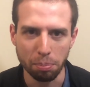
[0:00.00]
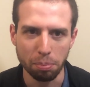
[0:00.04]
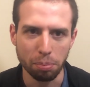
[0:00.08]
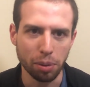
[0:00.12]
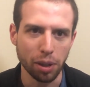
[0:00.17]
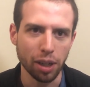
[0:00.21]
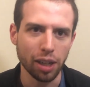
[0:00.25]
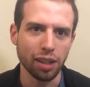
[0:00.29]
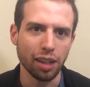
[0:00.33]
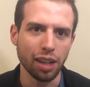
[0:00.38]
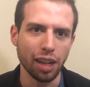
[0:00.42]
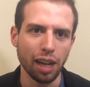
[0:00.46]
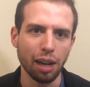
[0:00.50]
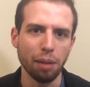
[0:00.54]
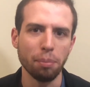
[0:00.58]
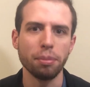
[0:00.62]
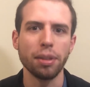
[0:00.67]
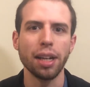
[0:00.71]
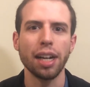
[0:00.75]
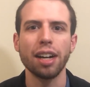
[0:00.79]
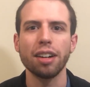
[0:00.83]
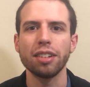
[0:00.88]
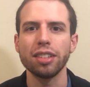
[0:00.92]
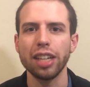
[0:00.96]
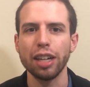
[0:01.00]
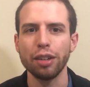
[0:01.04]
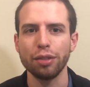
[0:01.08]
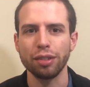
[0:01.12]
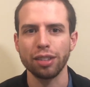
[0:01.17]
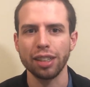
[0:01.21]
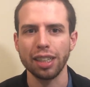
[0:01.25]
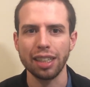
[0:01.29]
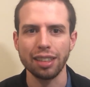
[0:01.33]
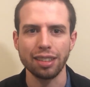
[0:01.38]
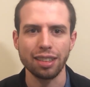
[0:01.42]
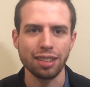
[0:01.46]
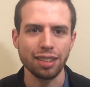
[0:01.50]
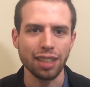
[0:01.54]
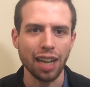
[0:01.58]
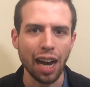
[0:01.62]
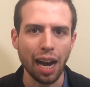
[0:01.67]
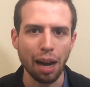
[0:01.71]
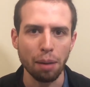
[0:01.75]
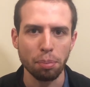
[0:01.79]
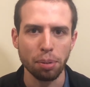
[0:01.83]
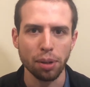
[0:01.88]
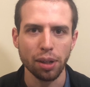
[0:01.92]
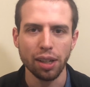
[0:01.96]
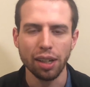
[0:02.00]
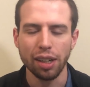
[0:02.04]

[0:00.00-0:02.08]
but they're definitely at the top